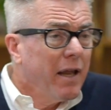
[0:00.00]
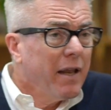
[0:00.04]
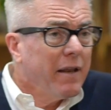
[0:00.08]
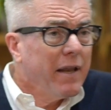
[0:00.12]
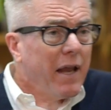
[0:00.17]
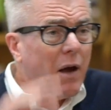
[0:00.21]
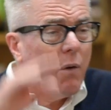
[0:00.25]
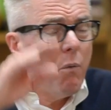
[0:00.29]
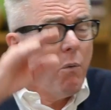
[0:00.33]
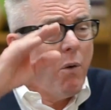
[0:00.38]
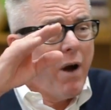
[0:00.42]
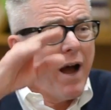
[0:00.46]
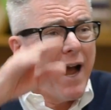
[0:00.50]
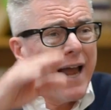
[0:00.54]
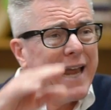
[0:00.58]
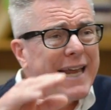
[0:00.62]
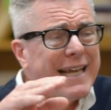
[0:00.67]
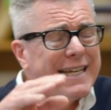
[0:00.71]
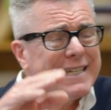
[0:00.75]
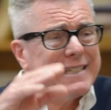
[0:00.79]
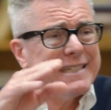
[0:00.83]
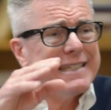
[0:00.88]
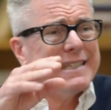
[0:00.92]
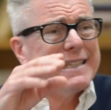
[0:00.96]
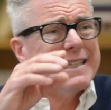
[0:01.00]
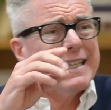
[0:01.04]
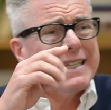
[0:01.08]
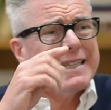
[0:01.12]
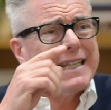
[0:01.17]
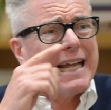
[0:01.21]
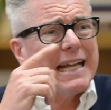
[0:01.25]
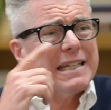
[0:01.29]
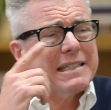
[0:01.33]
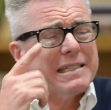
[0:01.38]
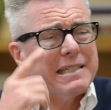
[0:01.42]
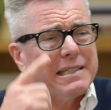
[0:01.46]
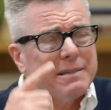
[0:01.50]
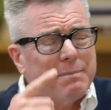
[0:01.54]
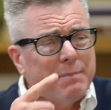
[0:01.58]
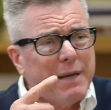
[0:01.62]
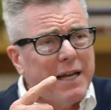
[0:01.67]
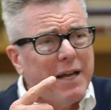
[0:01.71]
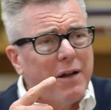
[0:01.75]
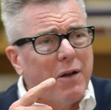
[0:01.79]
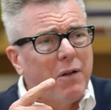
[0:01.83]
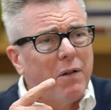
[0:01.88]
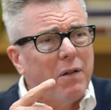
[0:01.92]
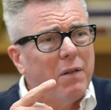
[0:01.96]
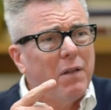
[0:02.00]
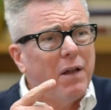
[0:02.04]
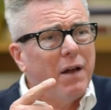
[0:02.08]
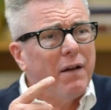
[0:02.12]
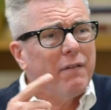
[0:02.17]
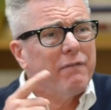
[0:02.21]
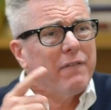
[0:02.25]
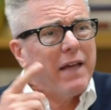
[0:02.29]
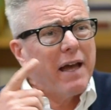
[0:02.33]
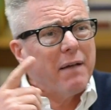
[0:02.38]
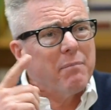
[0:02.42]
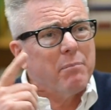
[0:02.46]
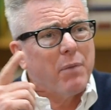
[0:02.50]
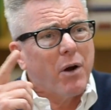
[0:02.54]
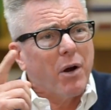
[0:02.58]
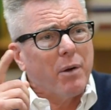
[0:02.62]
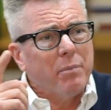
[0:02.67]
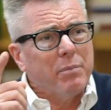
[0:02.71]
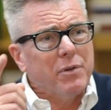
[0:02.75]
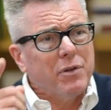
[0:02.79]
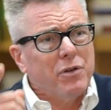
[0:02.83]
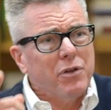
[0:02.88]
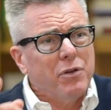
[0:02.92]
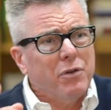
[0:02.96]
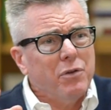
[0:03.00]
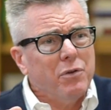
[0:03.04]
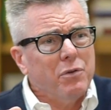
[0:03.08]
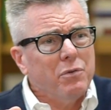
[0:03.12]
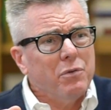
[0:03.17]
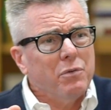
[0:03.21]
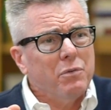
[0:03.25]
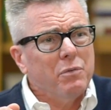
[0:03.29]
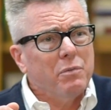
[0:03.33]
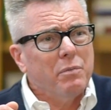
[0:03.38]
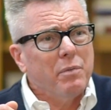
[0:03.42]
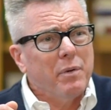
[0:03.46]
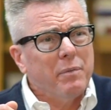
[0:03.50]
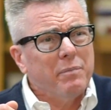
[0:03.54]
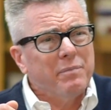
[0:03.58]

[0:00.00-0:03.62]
Now, why is it that that smell of that barbecue